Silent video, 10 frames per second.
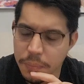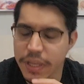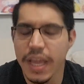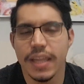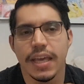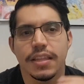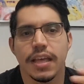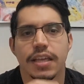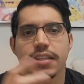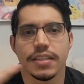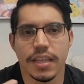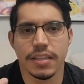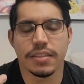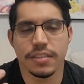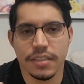But yeah,
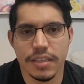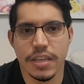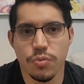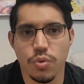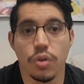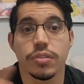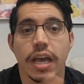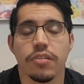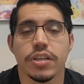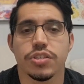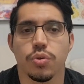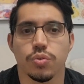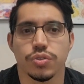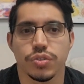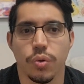then he wrote down his
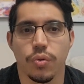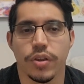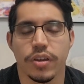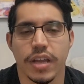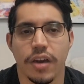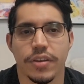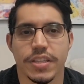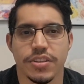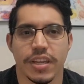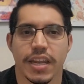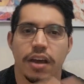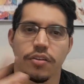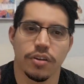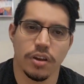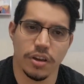whole story on how he took it
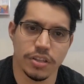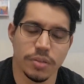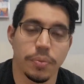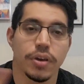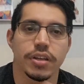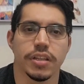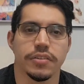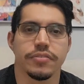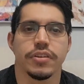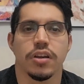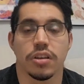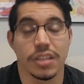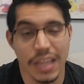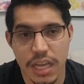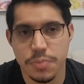out on the Poneglyph,
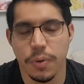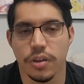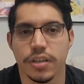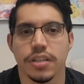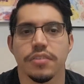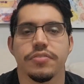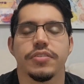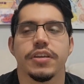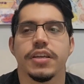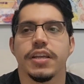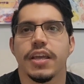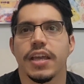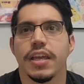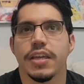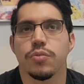on the last Poneglyph
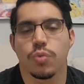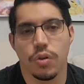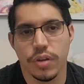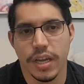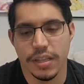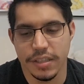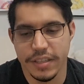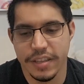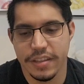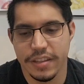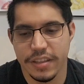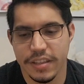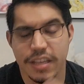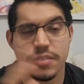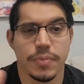in Rhode Island.
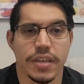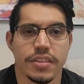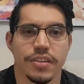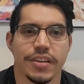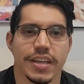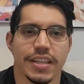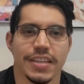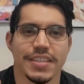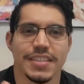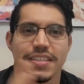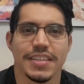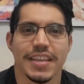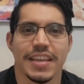That's my theory, at least.